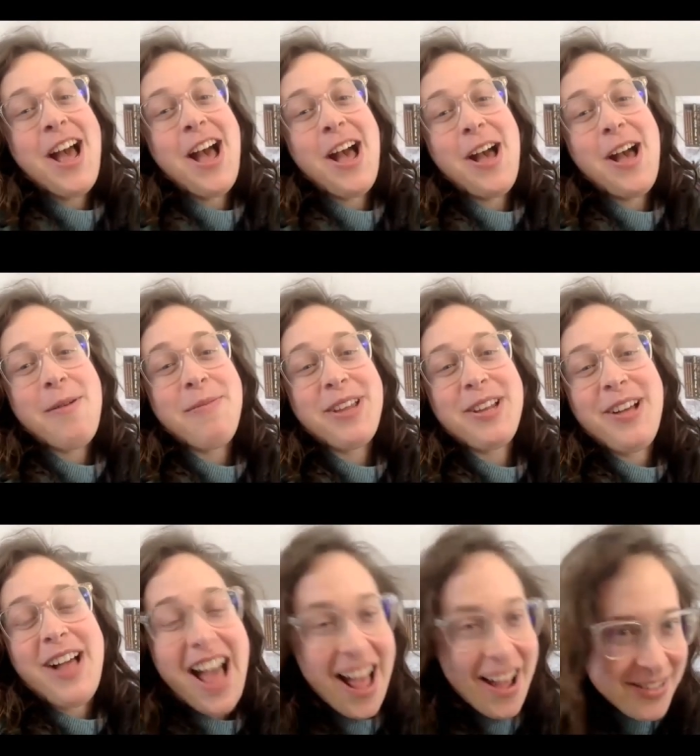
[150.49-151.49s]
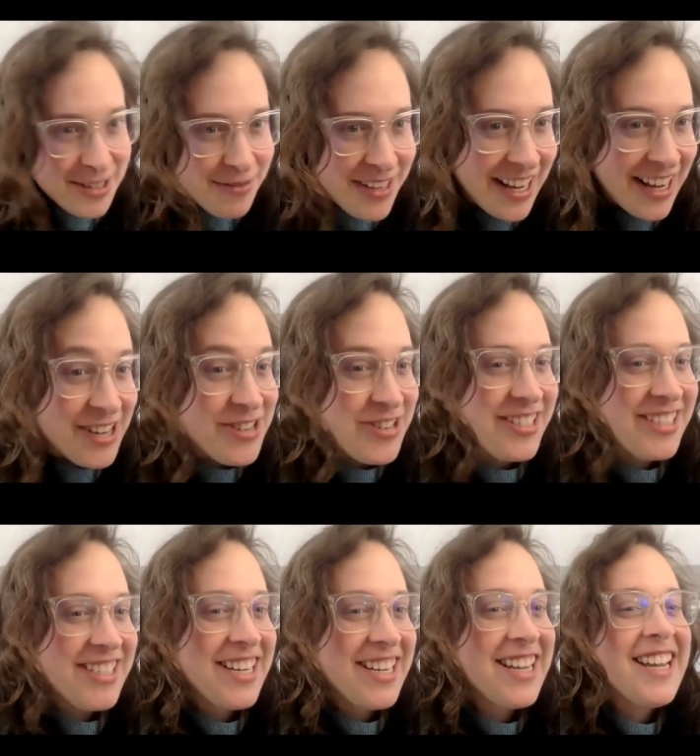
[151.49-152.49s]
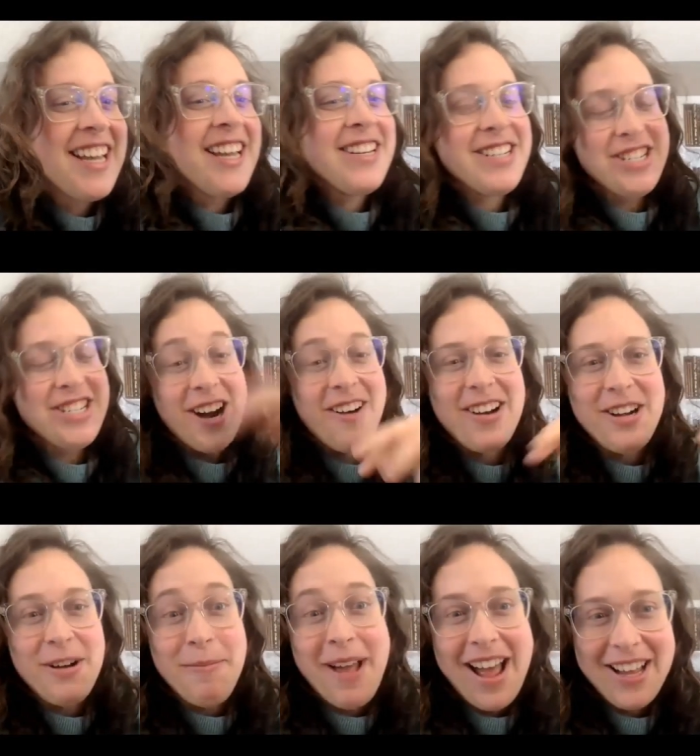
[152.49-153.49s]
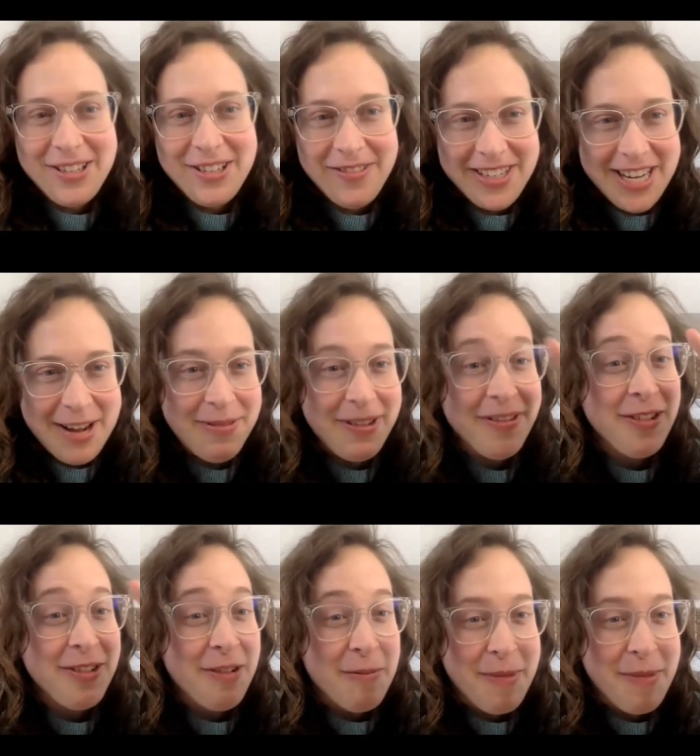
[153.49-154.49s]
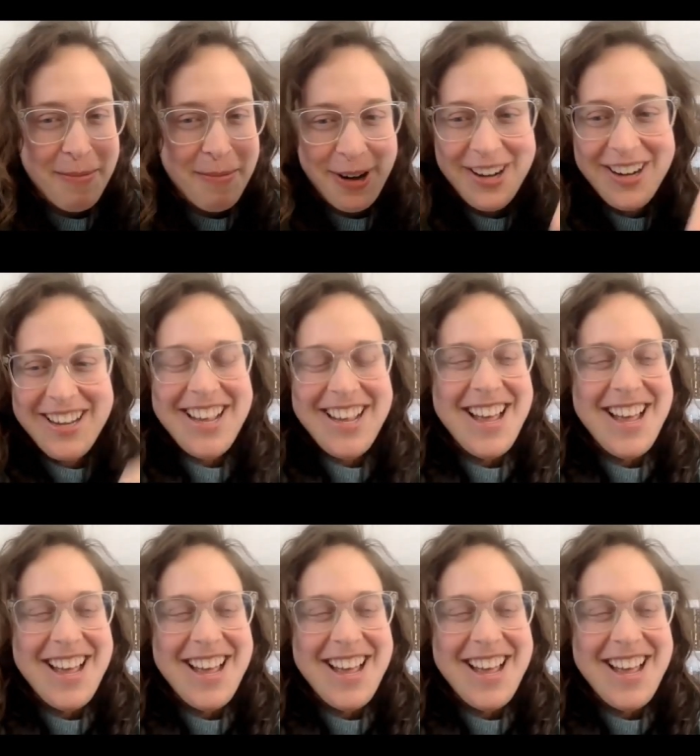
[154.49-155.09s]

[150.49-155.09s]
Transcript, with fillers: um, you'll have something interesting to share on your Passover table if you remember.